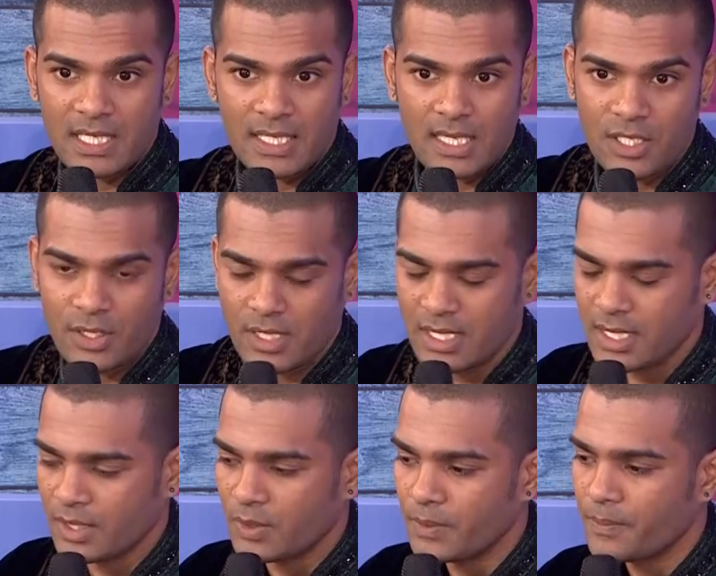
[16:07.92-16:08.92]
centuries
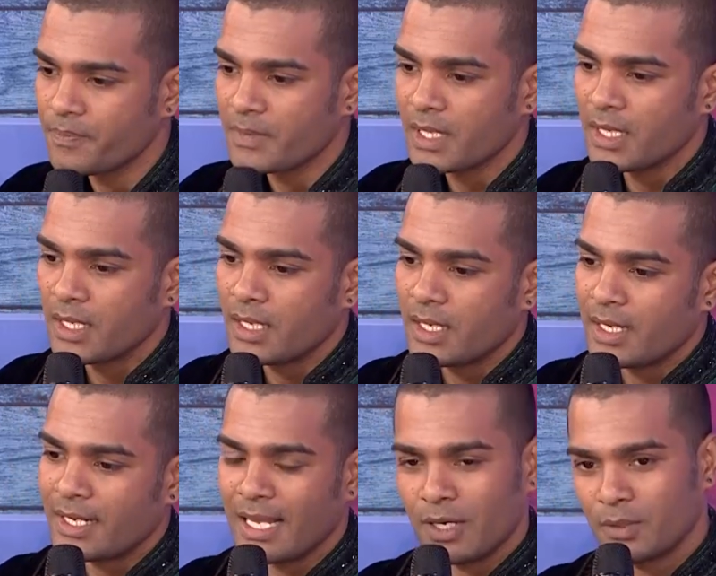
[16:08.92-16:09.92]
ago.
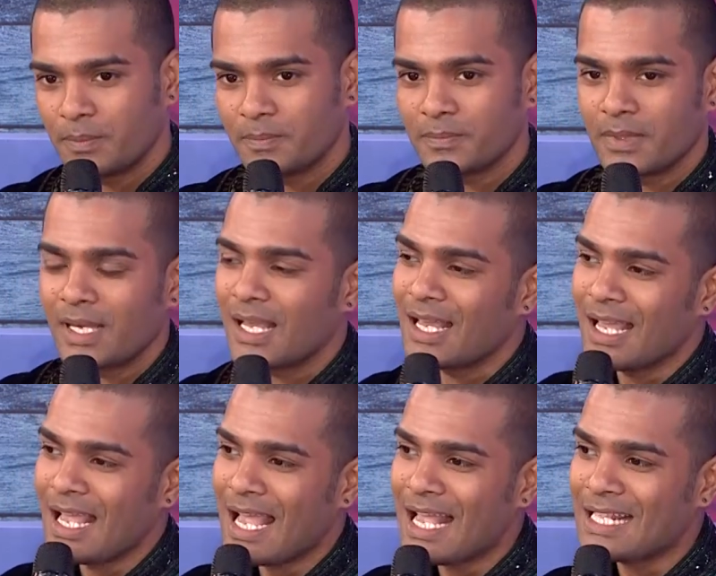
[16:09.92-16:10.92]
Now,
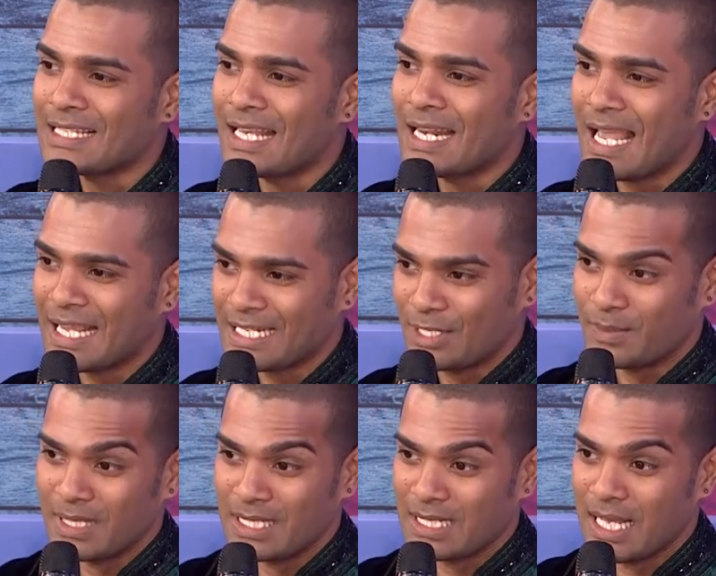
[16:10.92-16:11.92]
as an
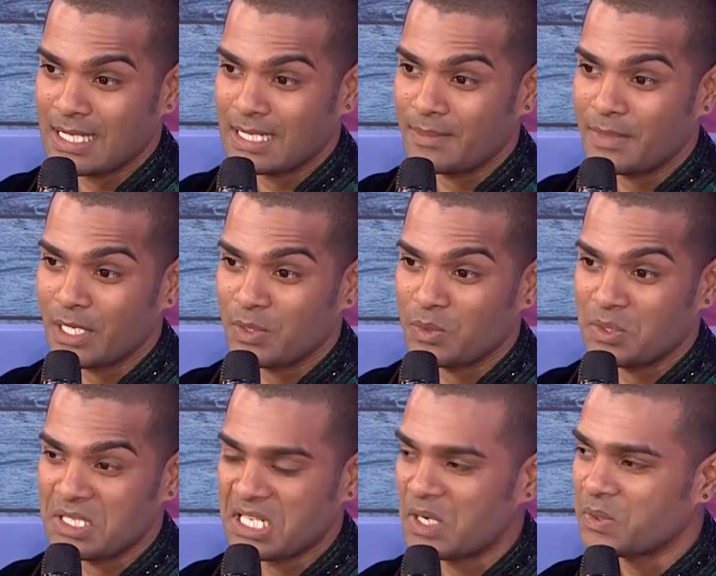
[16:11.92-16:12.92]
activist, as somebody
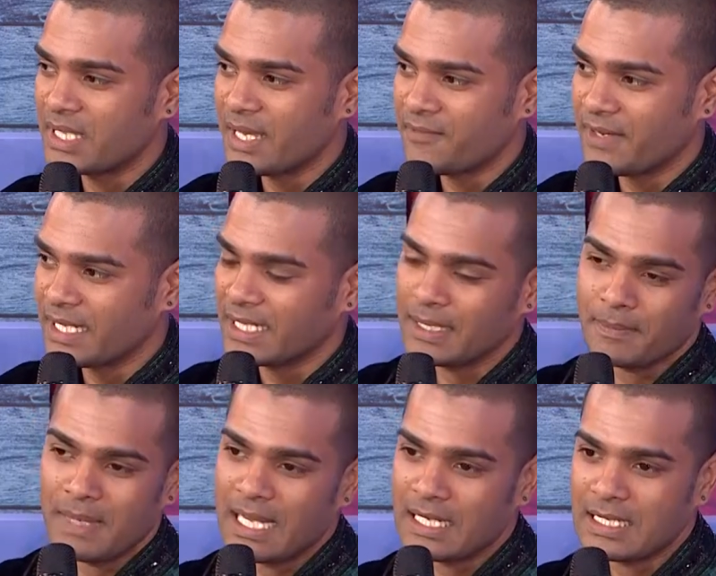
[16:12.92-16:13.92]
who's out there fighting
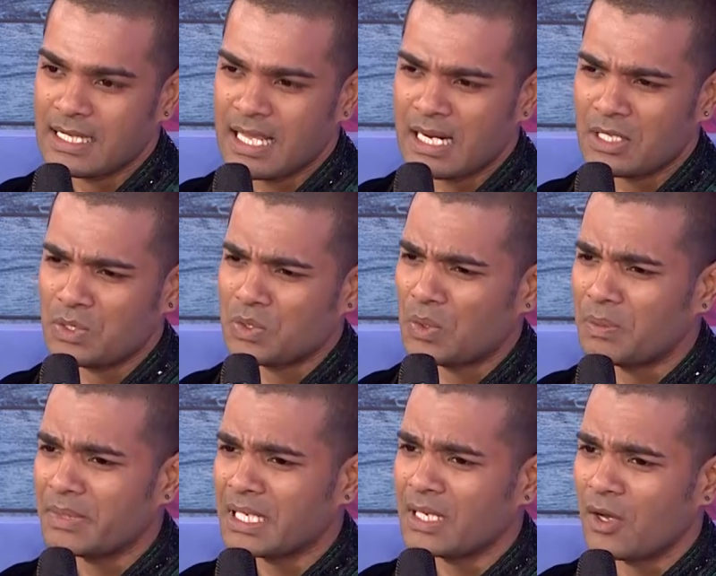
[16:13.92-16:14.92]
battles, there are so
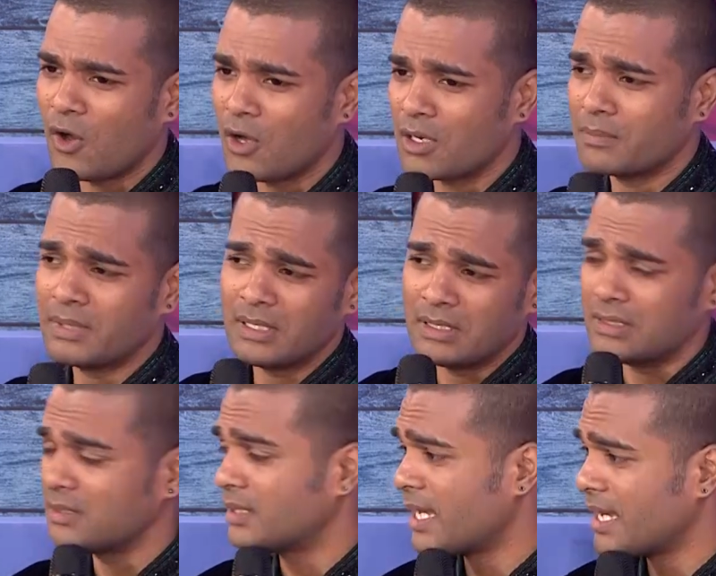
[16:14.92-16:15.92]
many
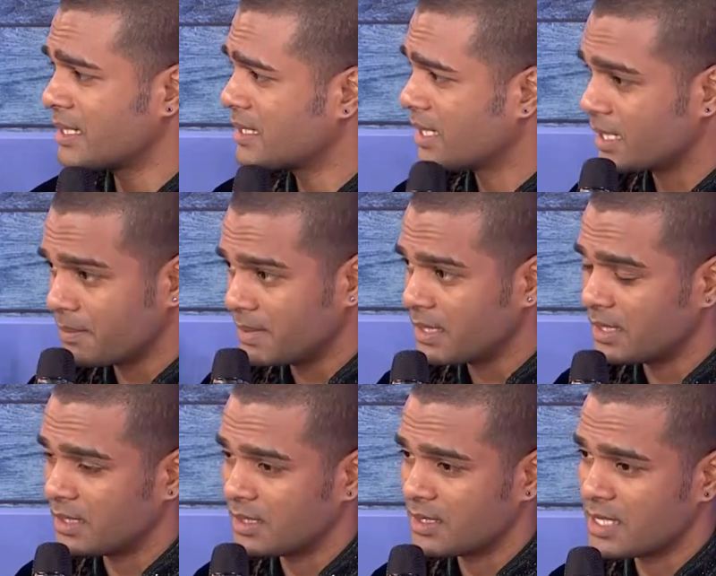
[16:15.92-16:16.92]
horrible and
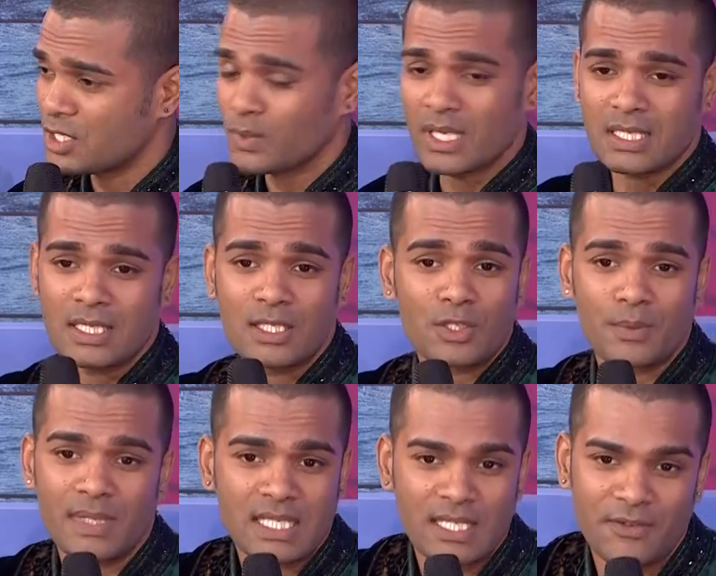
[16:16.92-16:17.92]
terrible situations you
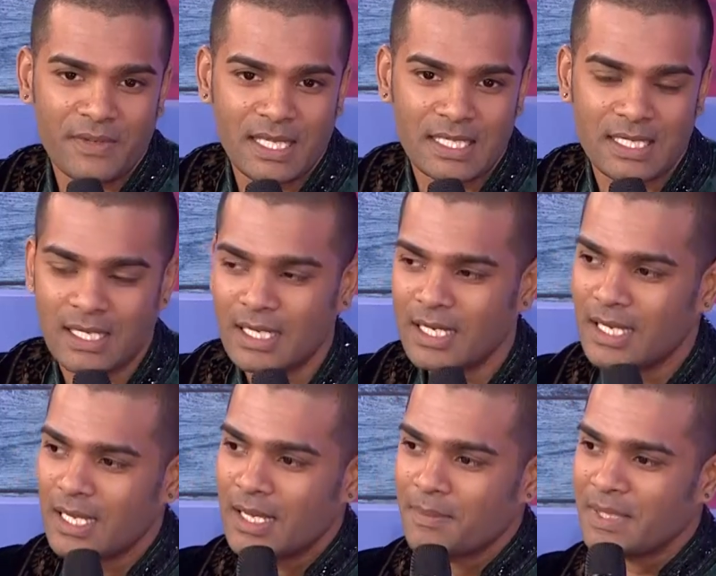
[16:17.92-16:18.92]
must have faced.
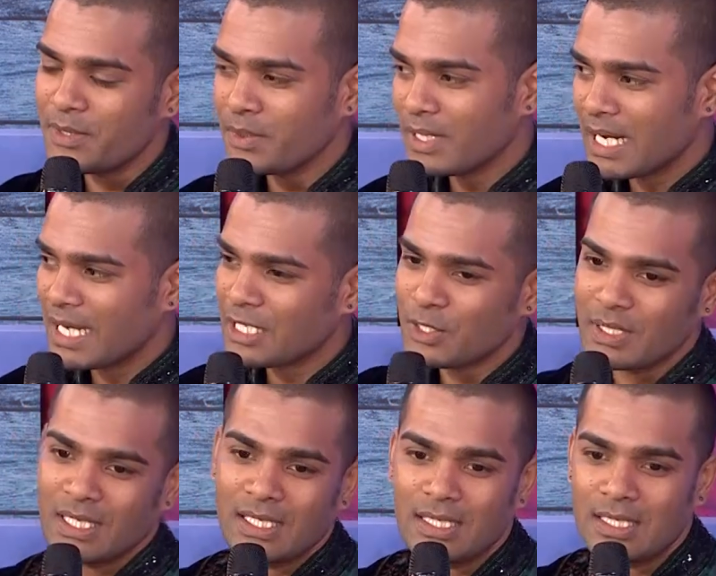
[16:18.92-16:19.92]
But then we'd like to
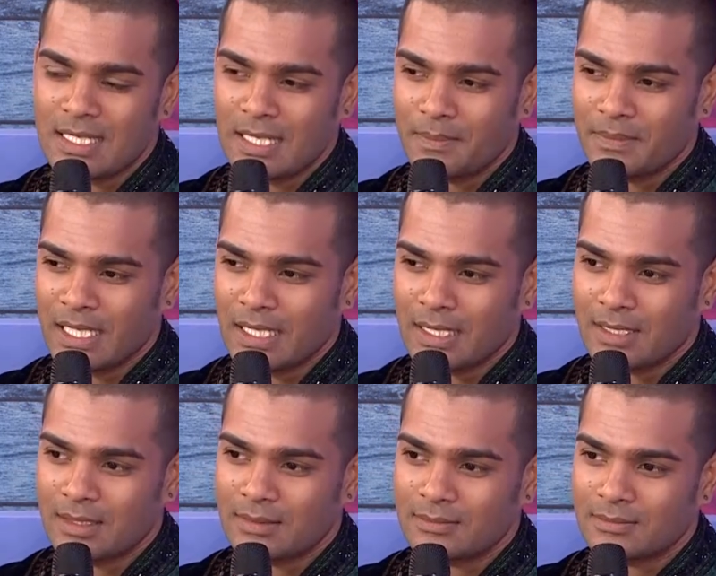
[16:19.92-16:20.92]
hear
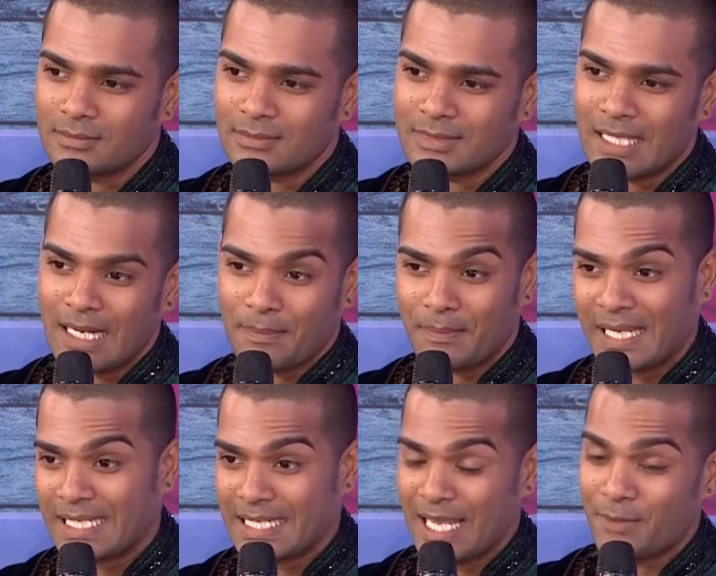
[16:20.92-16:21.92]
something that
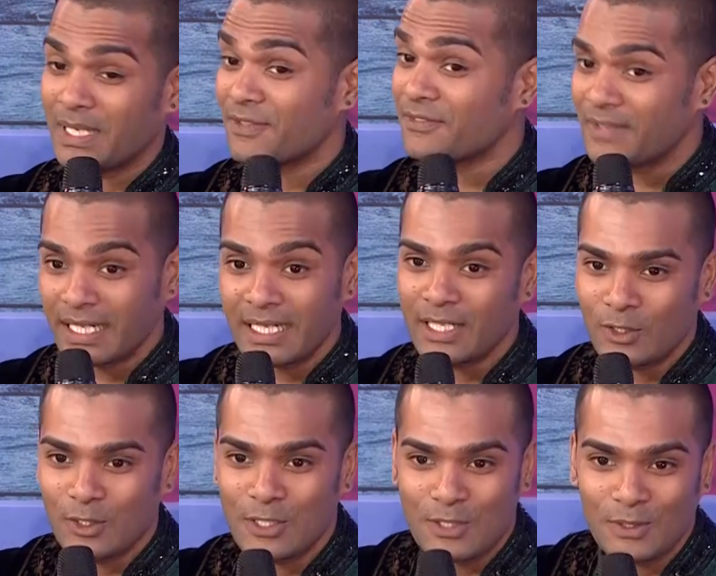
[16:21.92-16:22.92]
might have been funny
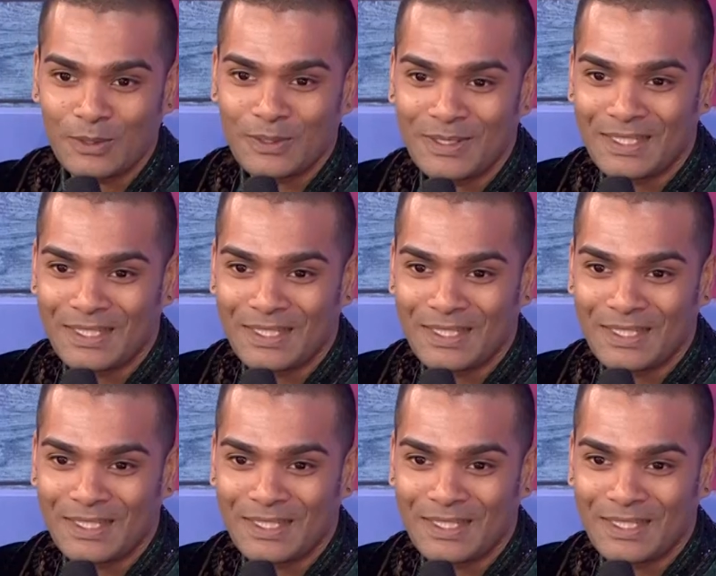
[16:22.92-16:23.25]
also,